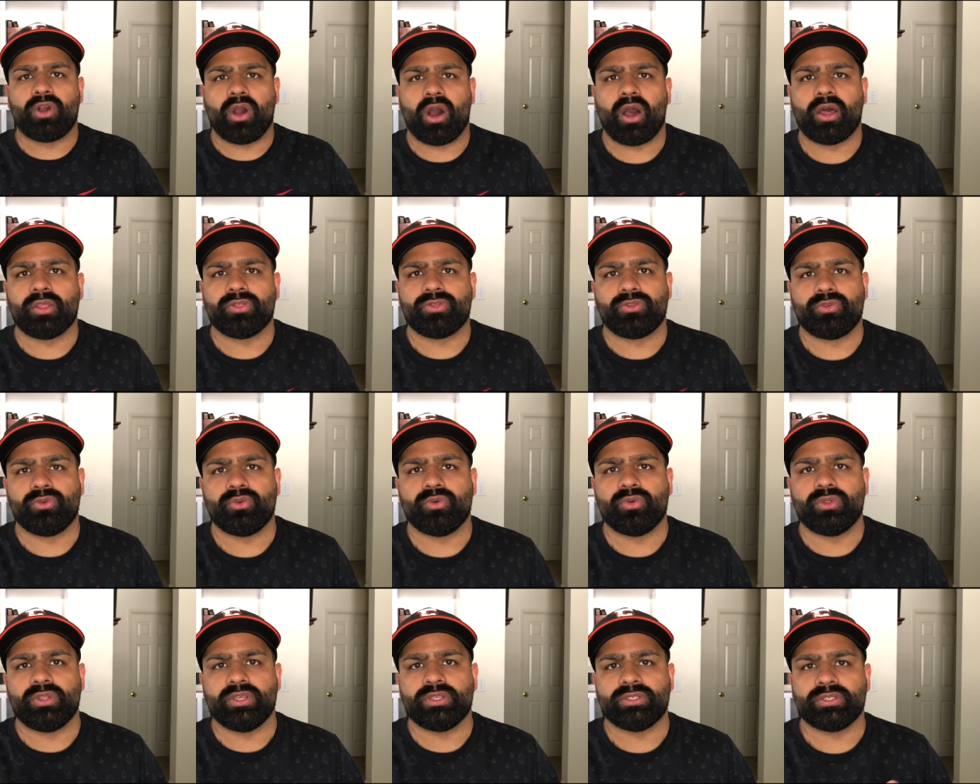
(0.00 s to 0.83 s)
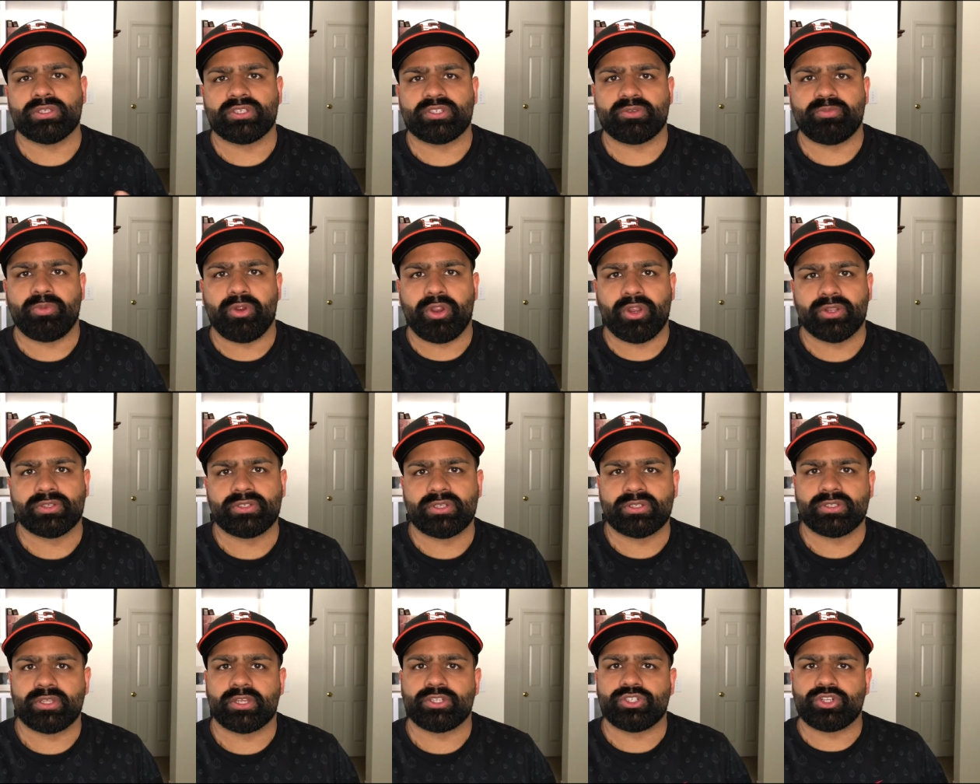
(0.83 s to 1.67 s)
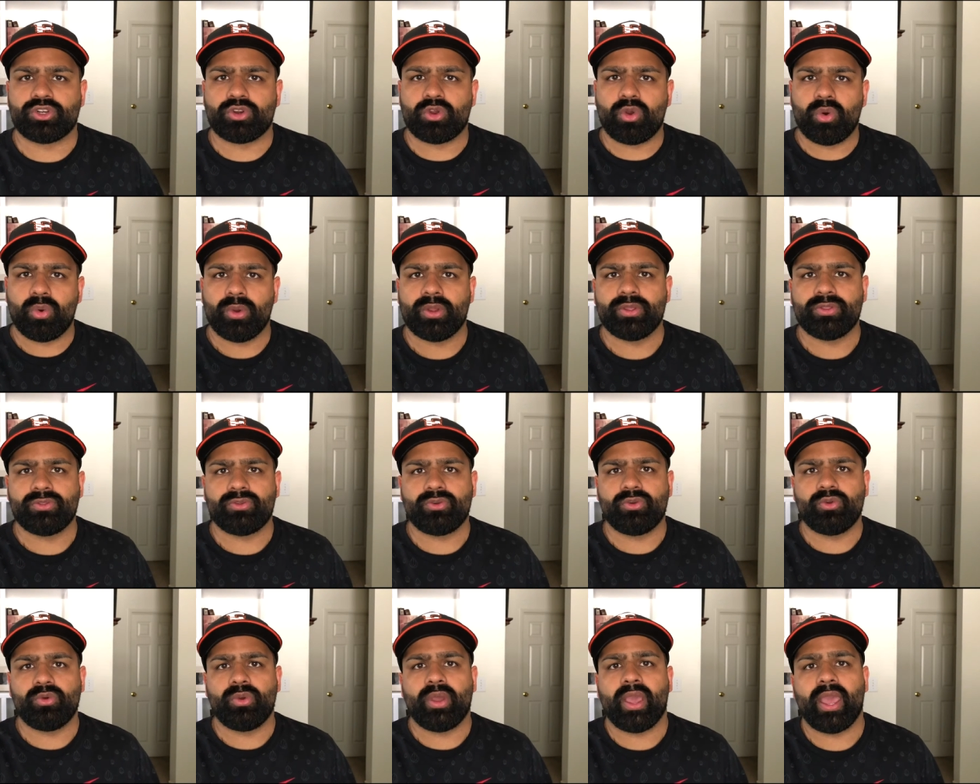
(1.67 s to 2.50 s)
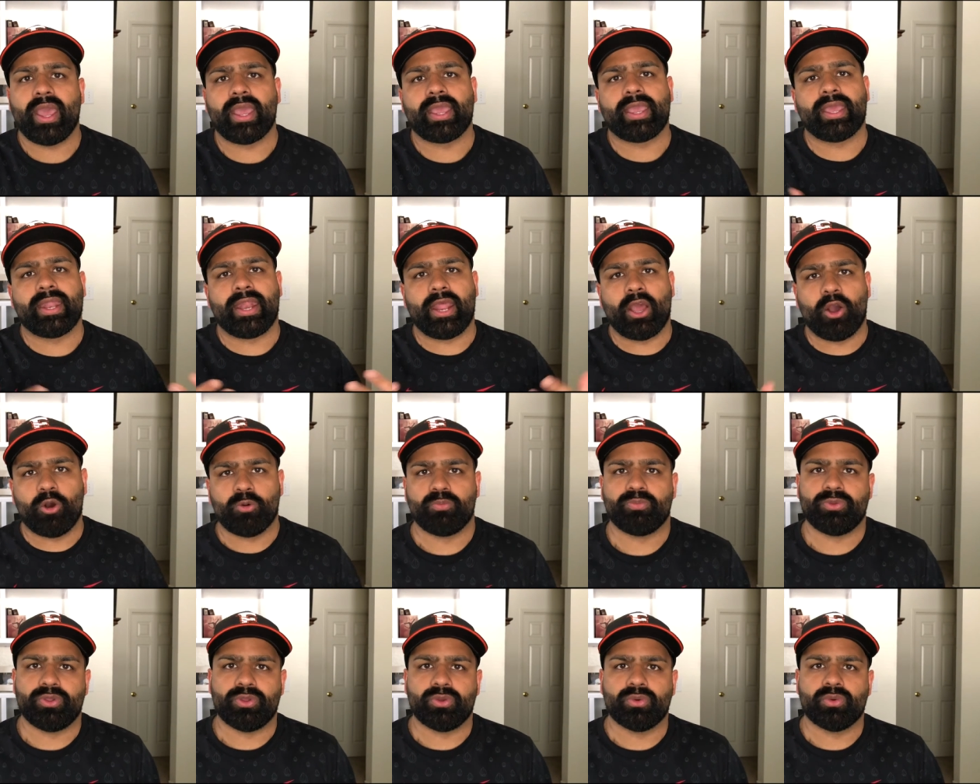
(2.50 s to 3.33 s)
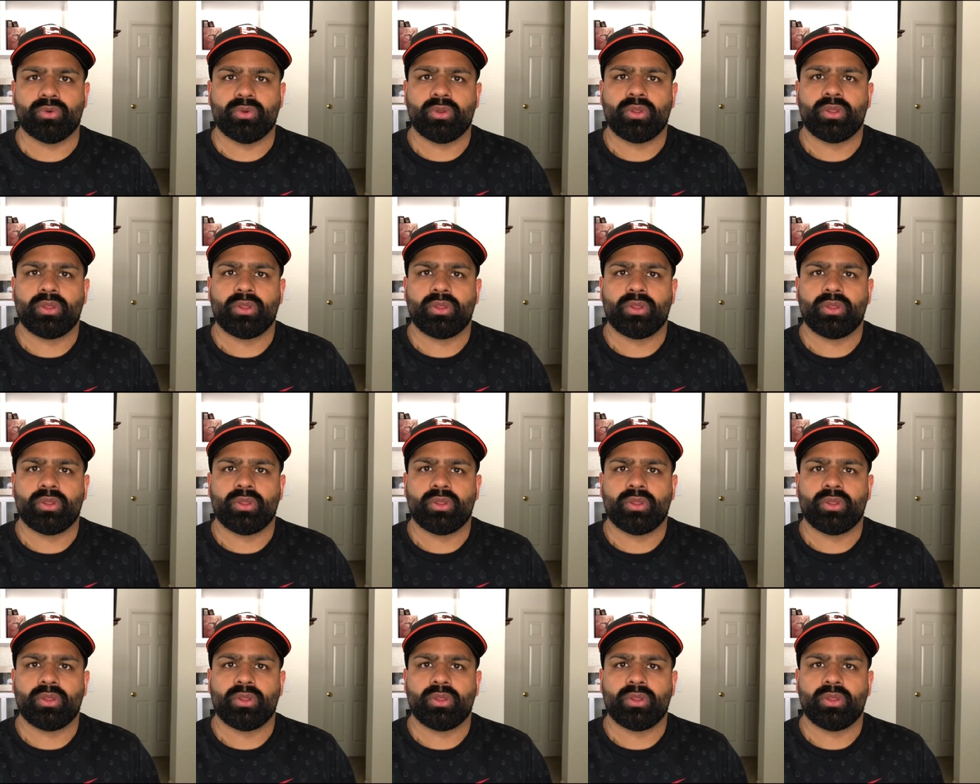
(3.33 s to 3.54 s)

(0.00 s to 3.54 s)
gone through these experiences that you're going through and can help you.